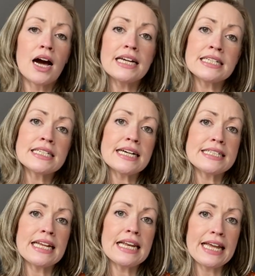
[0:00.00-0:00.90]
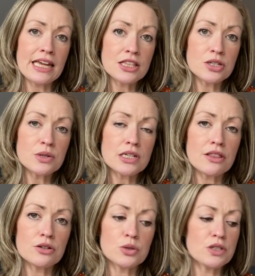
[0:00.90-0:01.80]
I didn't add any length to it. I
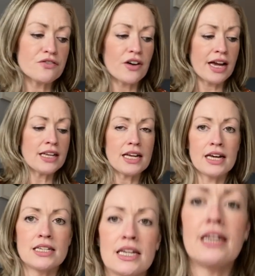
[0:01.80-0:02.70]
thought it was fine, and